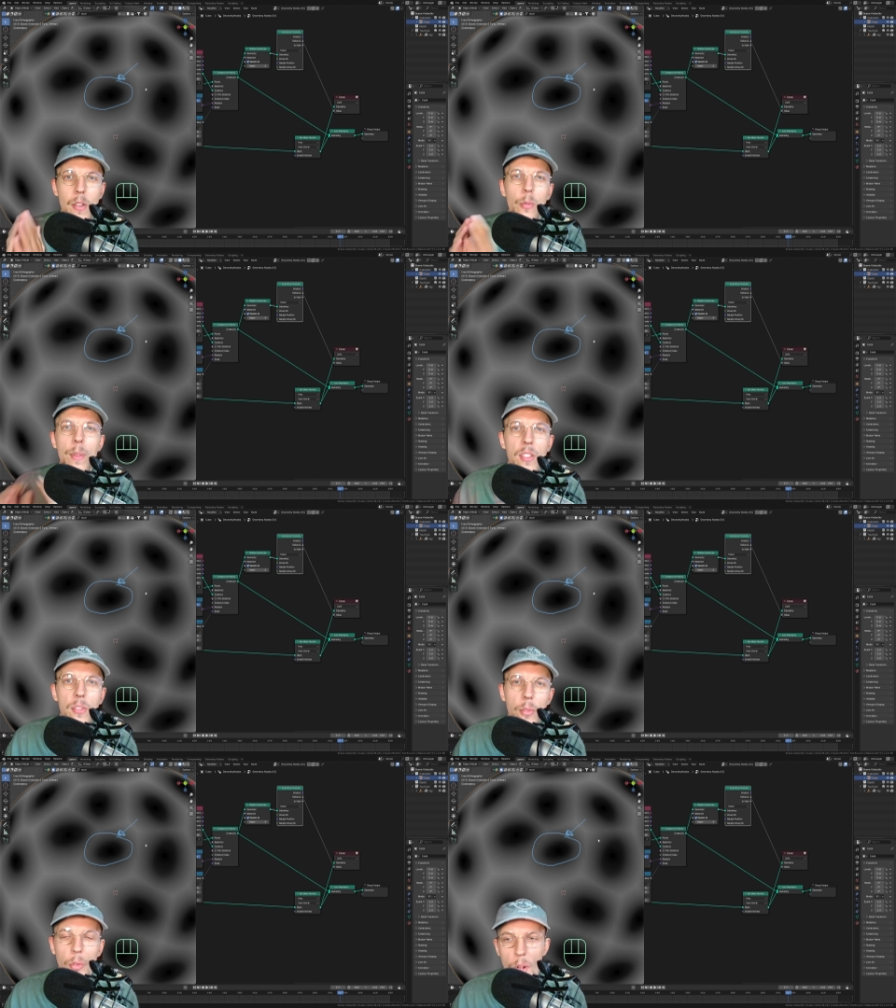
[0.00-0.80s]

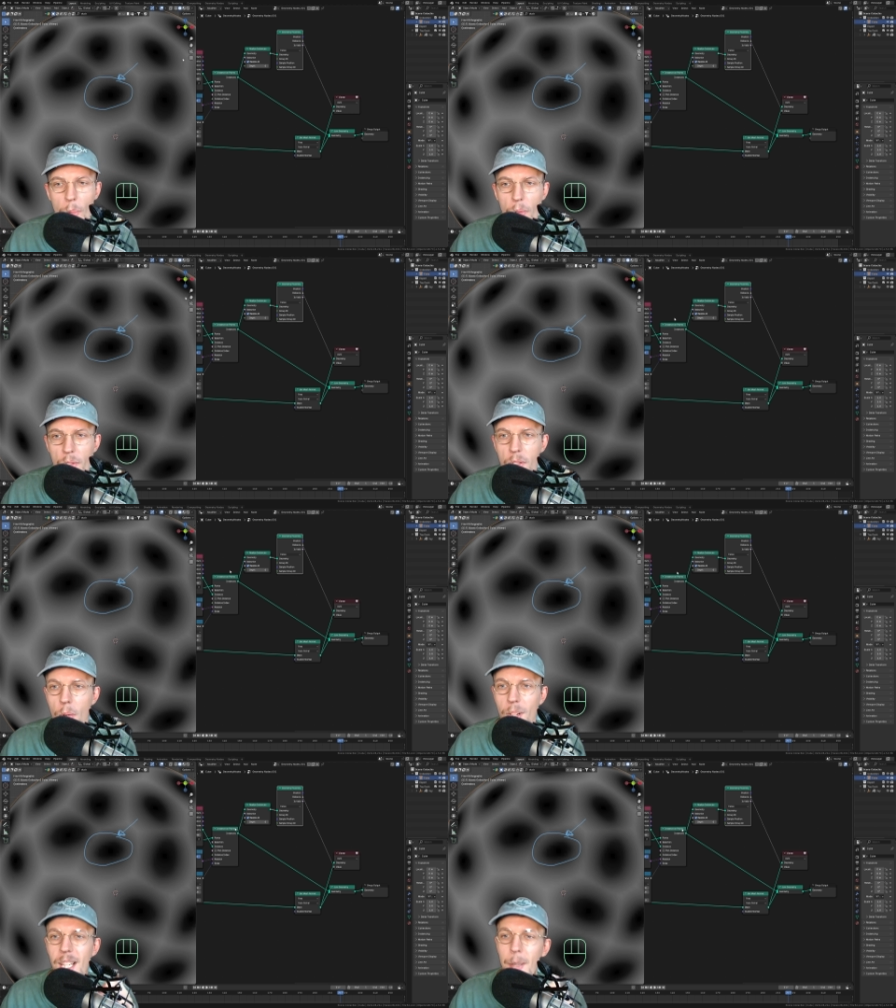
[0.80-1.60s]
original normals.
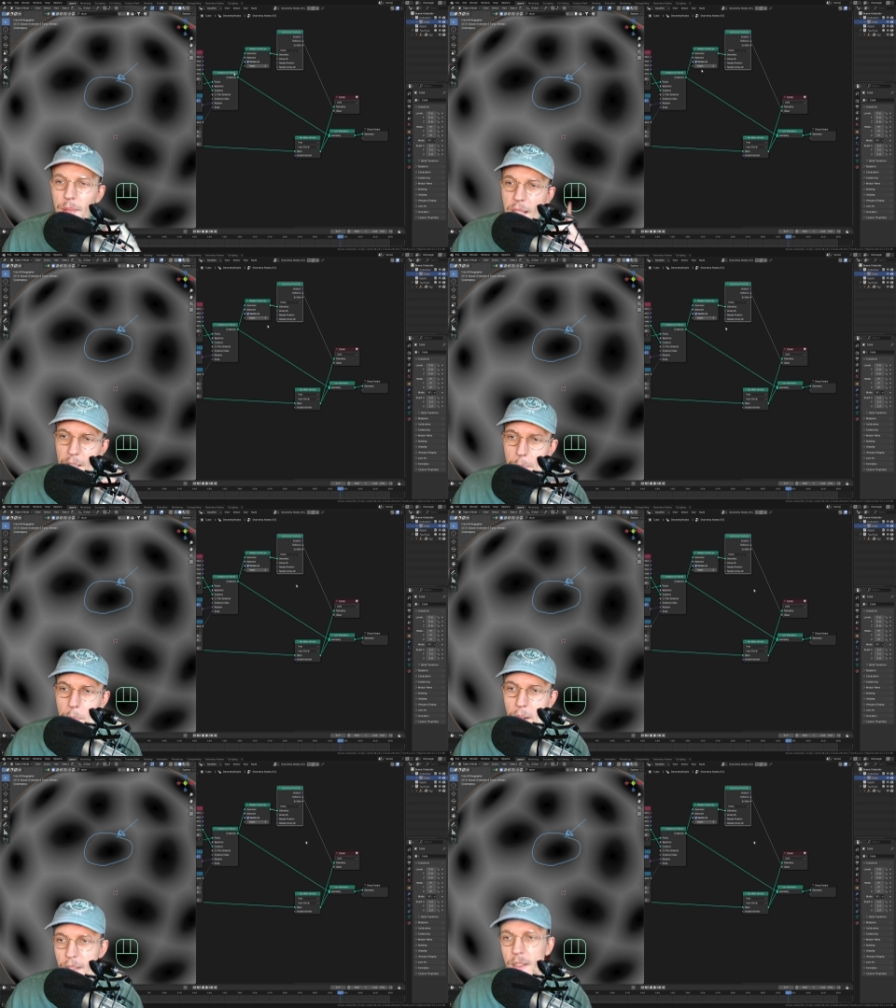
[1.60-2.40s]
So keep that in
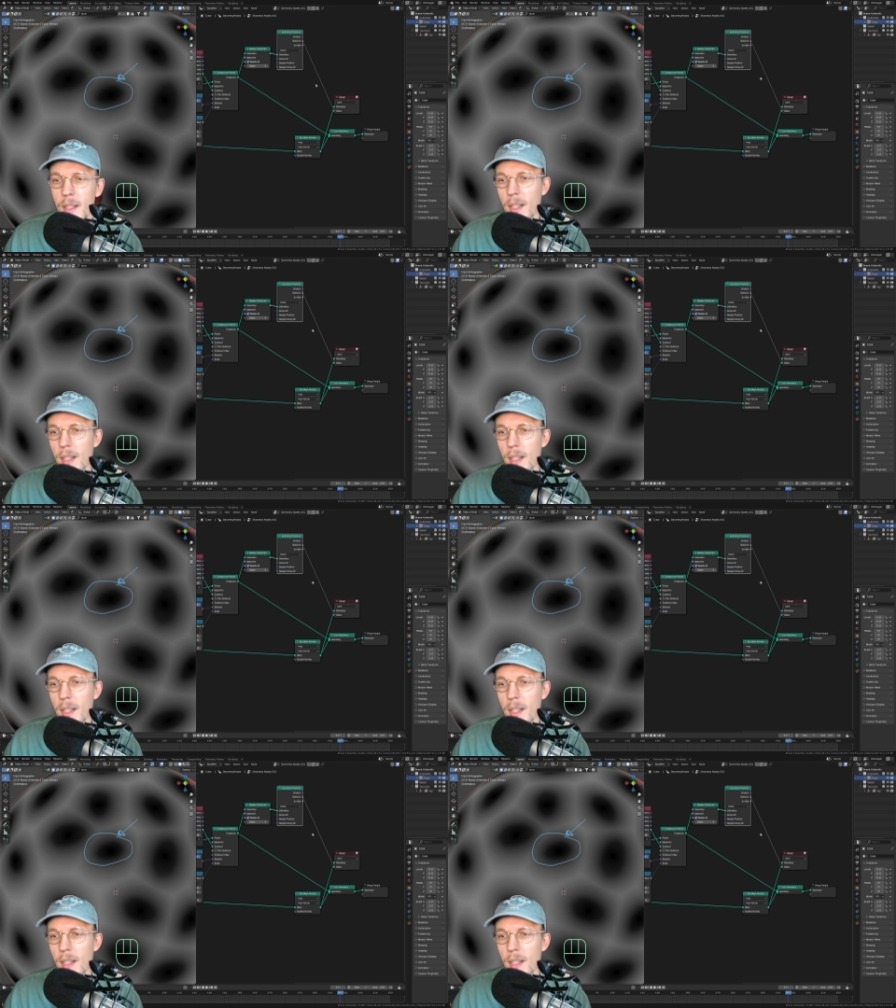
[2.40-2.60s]
mind.